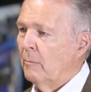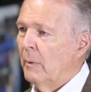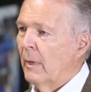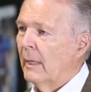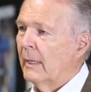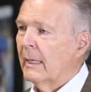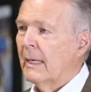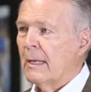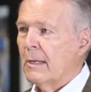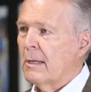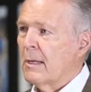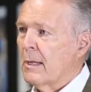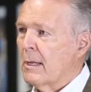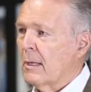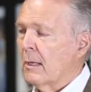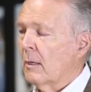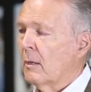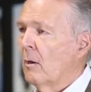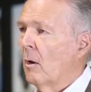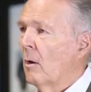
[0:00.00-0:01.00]
But he
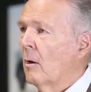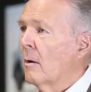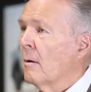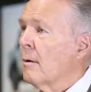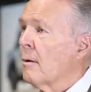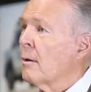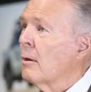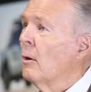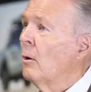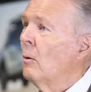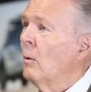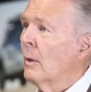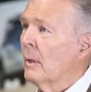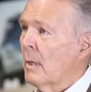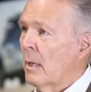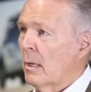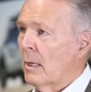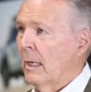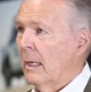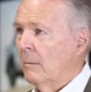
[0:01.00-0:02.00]
says the car is so
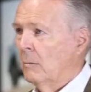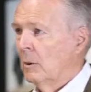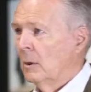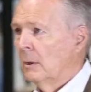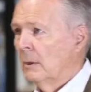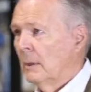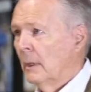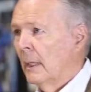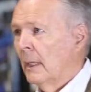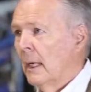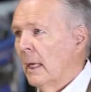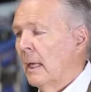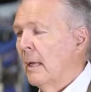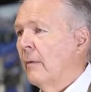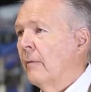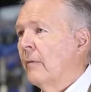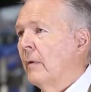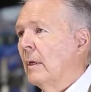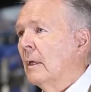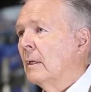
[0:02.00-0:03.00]
unstable that
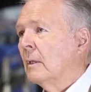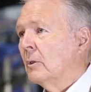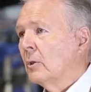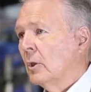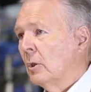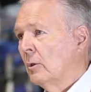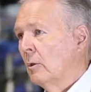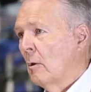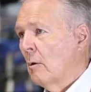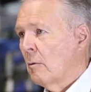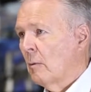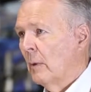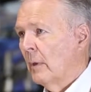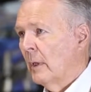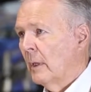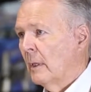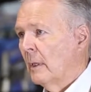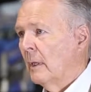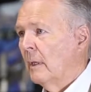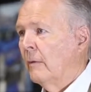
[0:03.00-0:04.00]
if he continues
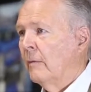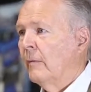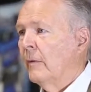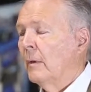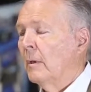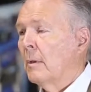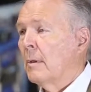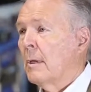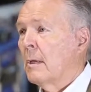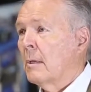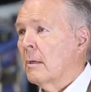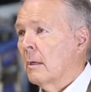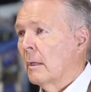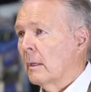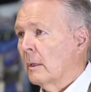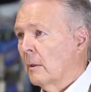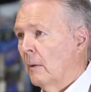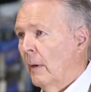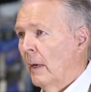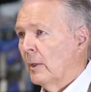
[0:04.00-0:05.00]
with it, he feels he's
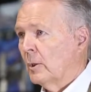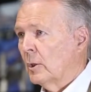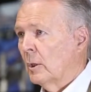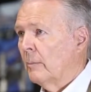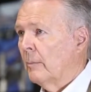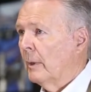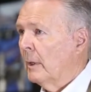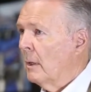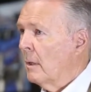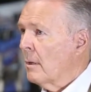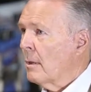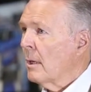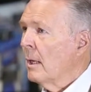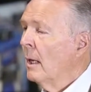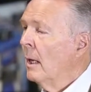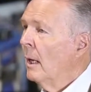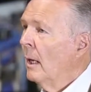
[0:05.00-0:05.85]
going to crash it, because